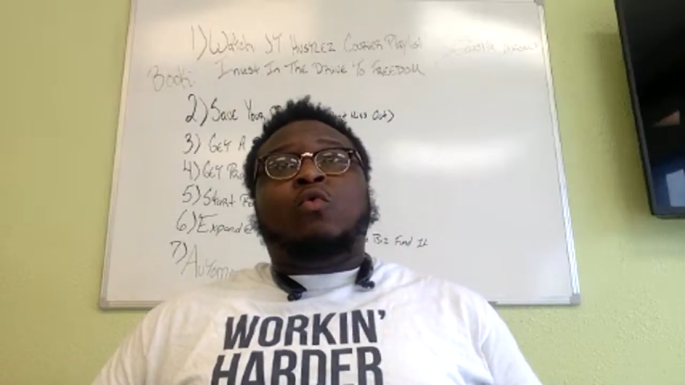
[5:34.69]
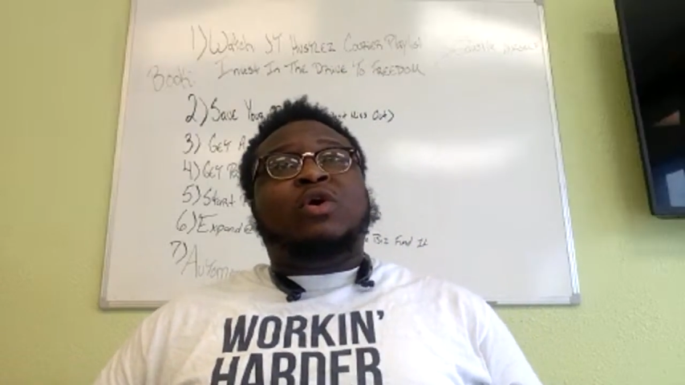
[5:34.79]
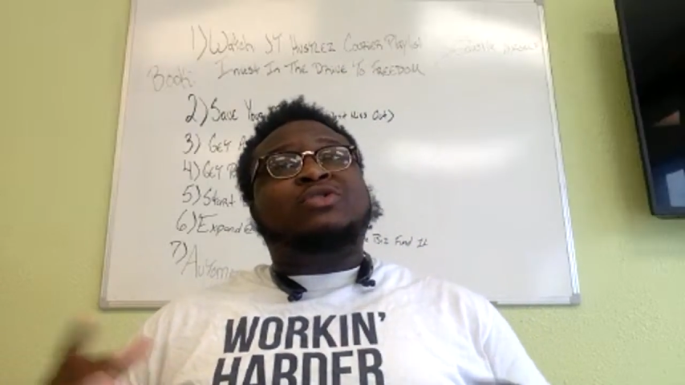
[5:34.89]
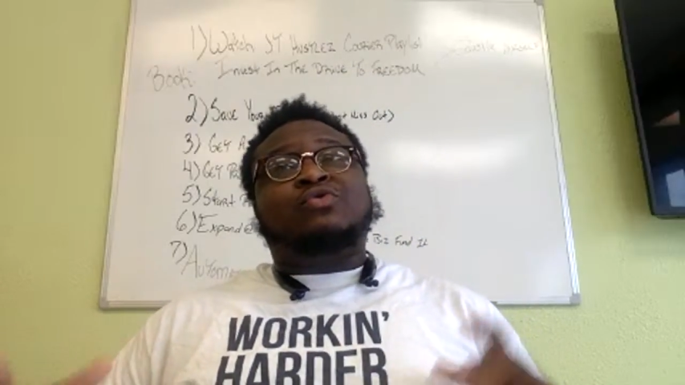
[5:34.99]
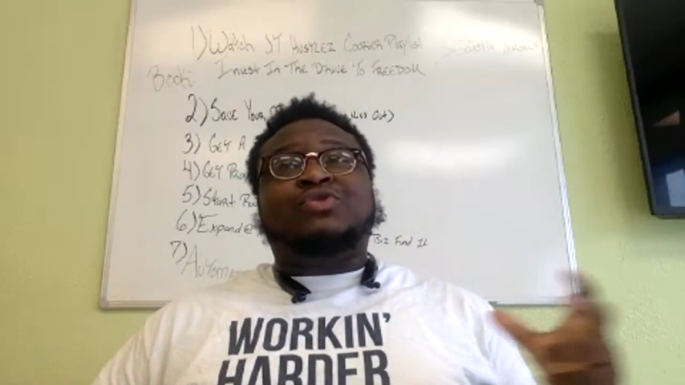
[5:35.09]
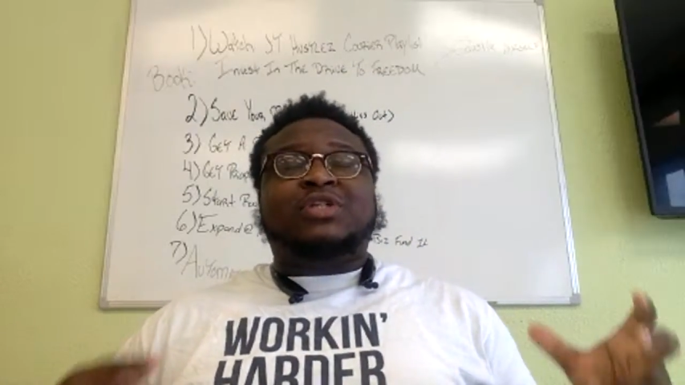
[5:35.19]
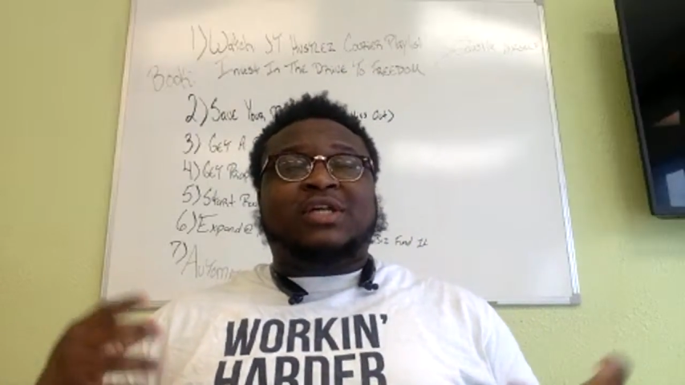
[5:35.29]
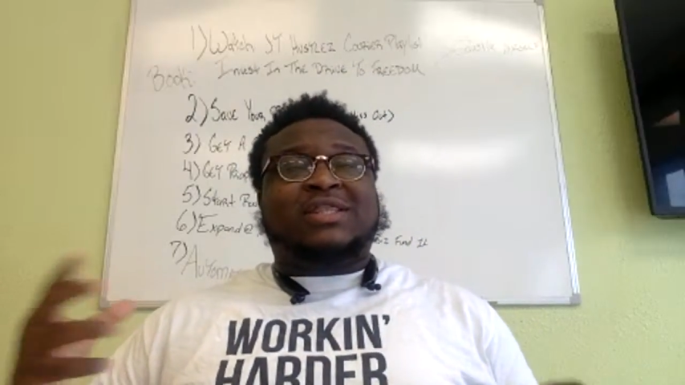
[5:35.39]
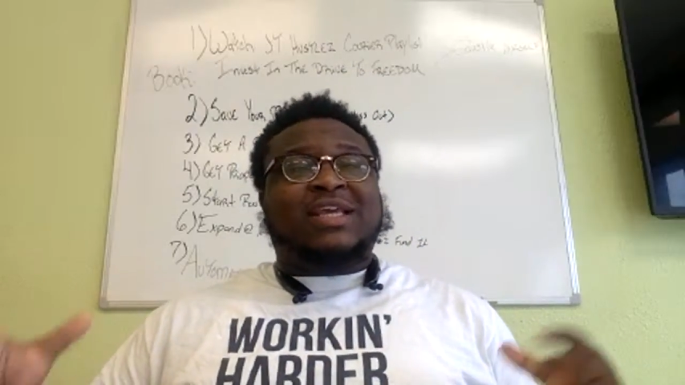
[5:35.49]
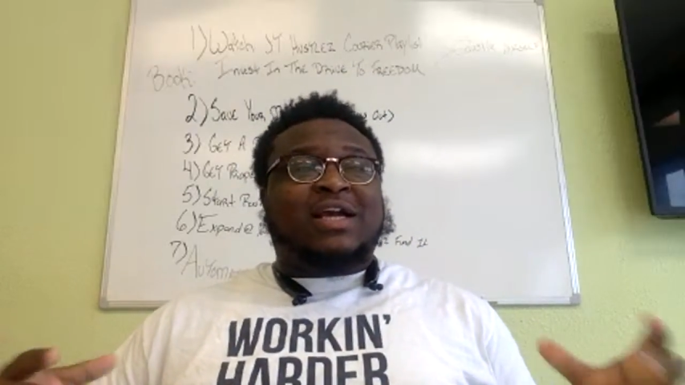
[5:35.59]
what you
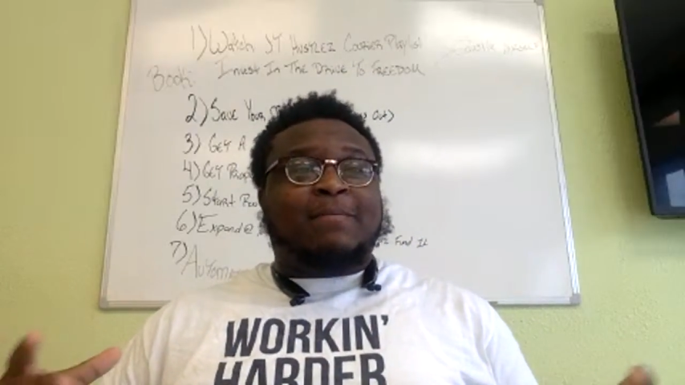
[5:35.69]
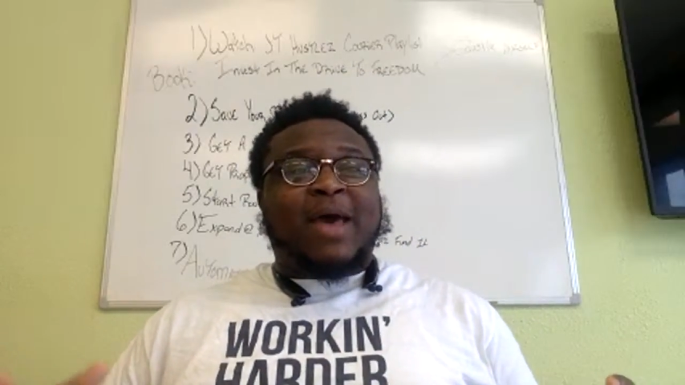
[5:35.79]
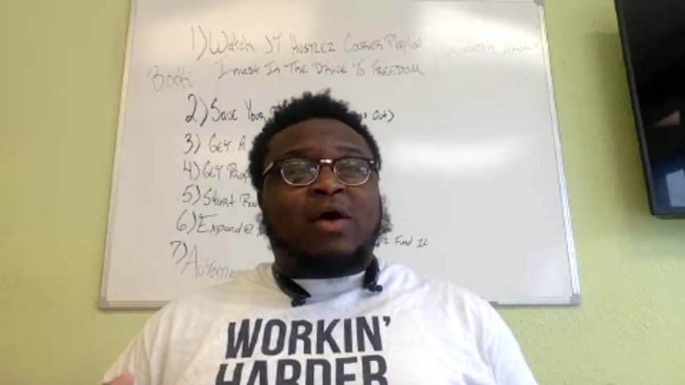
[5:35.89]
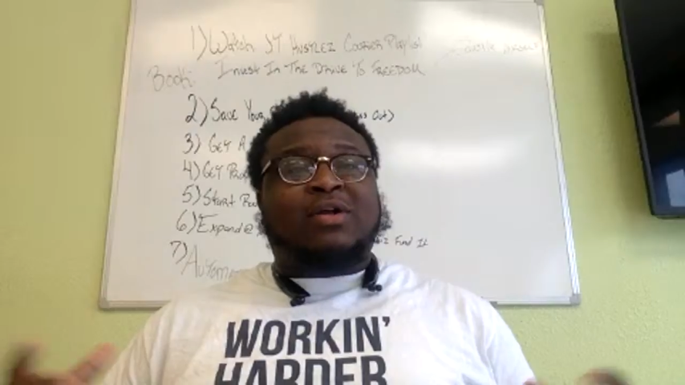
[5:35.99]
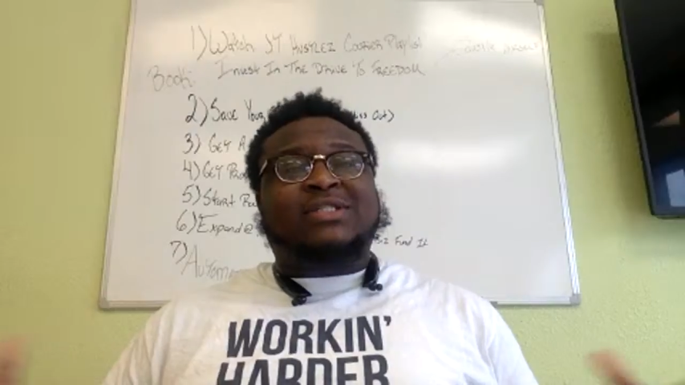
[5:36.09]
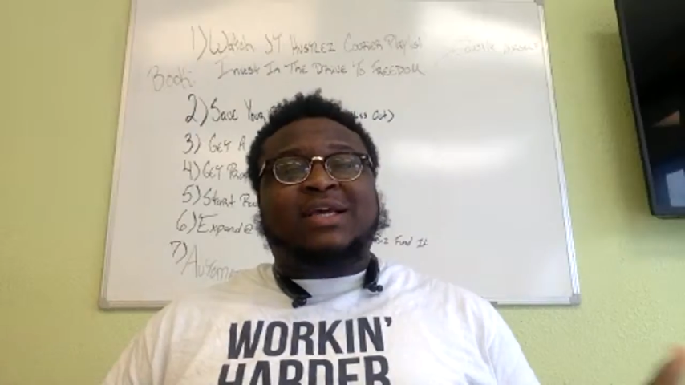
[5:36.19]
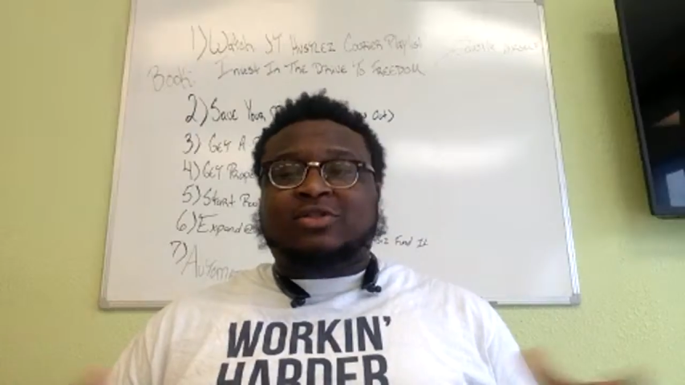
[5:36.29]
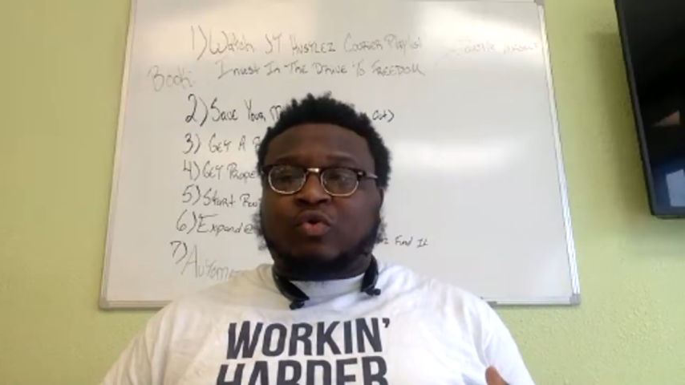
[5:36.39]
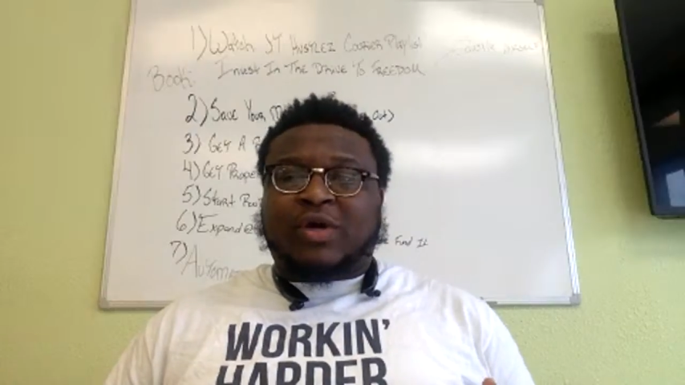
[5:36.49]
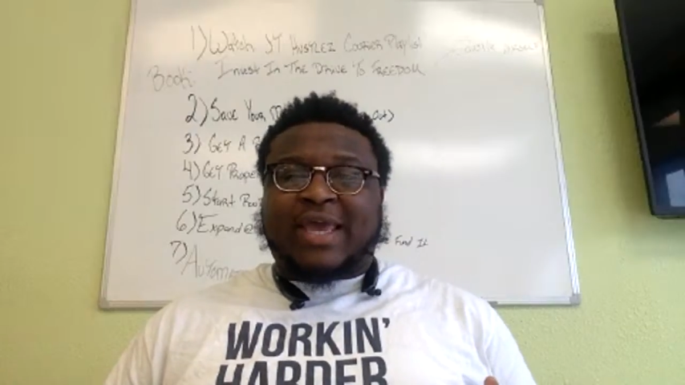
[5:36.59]
should think about or take
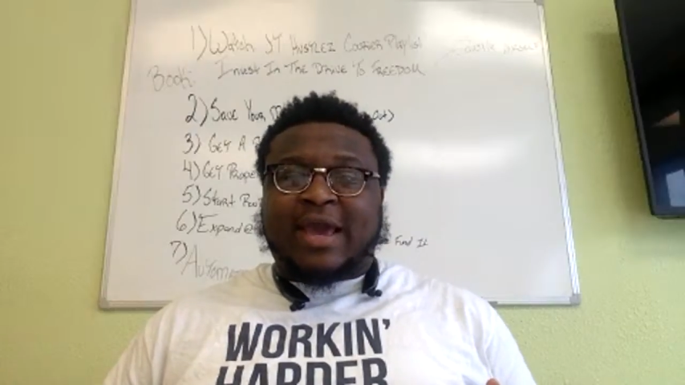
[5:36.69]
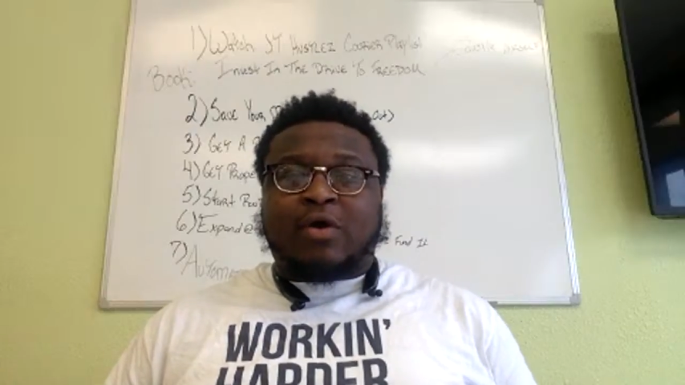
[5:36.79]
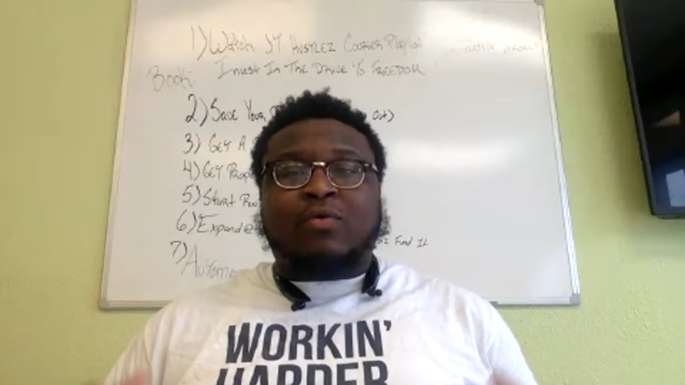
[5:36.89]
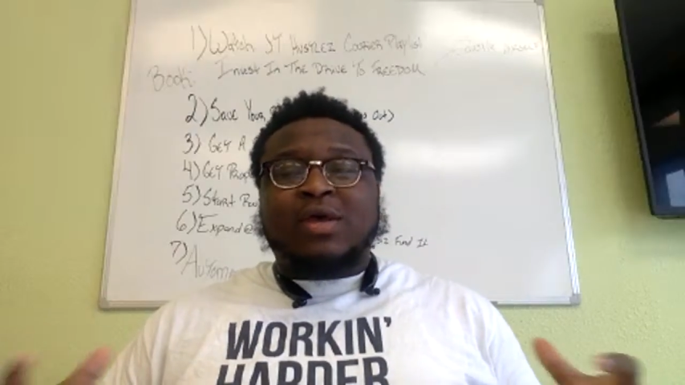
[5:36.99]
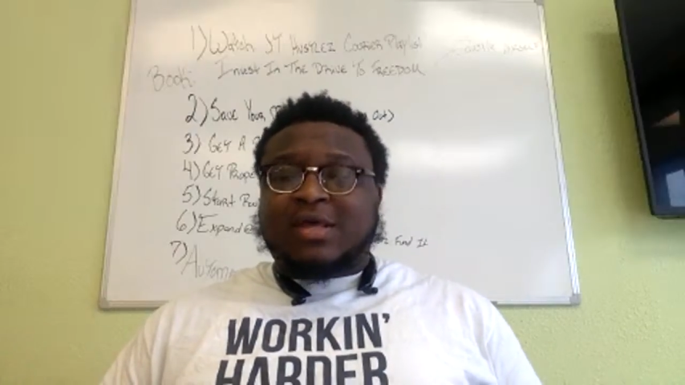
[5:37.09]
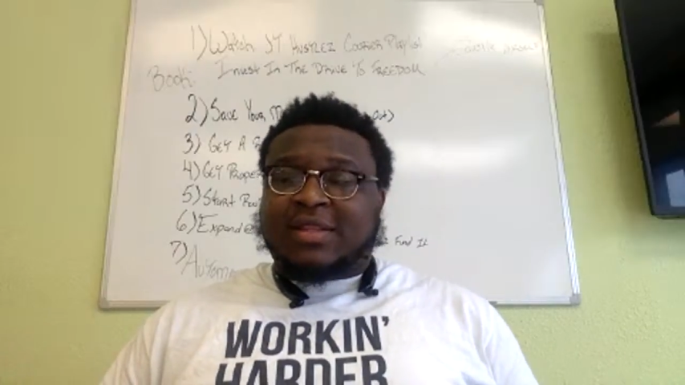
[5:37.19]
into account,